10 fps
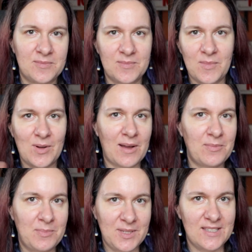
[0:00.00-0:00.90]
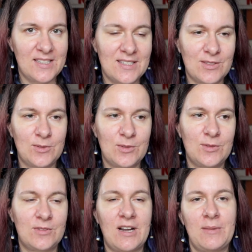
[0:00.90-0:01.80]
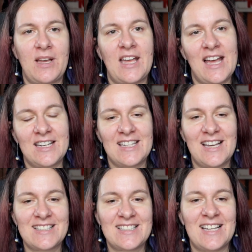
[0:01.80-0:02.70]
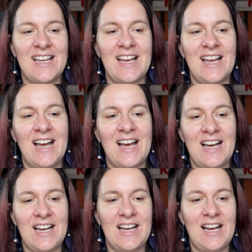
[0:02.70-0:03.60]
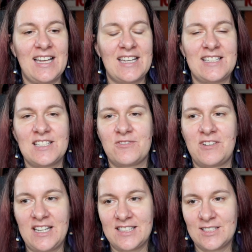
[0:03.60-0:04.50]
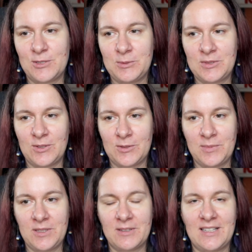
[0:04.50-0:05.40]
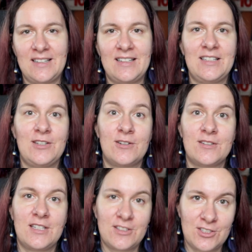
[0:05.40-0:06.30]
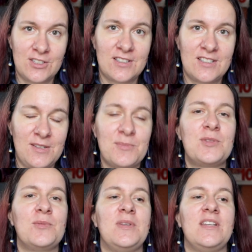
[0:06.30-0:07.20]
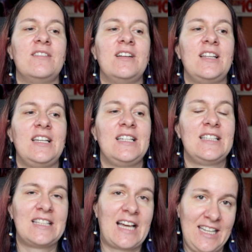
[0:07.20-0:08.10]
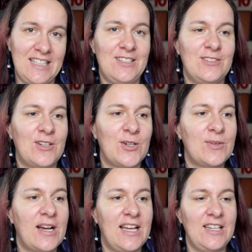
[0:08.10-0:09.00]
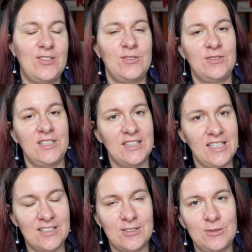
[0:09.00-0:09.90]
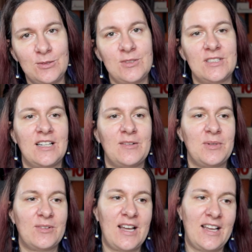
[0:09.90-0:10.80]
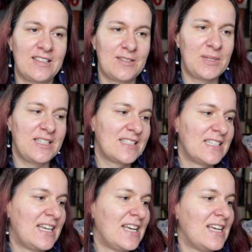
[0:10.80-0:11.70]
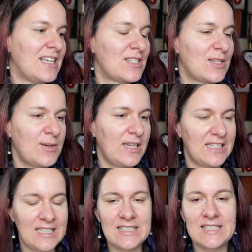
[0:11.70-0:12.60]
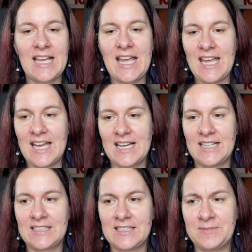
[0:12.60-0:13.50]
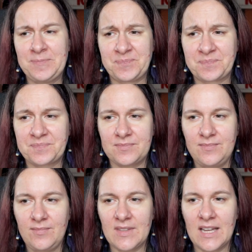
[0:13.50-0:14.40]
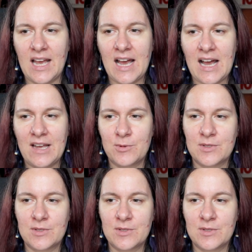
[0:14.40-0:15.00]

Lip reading: mock-up pieces to try my hand at, I had this friend who told me, well, your tension seems to be really tight, and you need to loosen up your hand a bit. So I did, and I